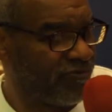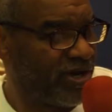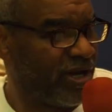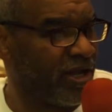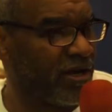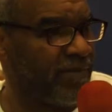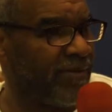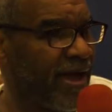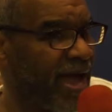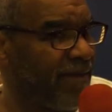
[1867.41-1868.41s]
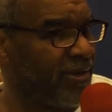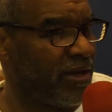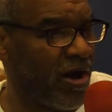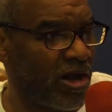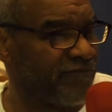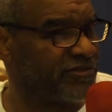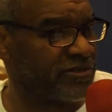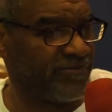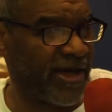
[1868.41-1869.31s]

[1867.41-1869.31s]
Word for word: ready to come behind me and all of us are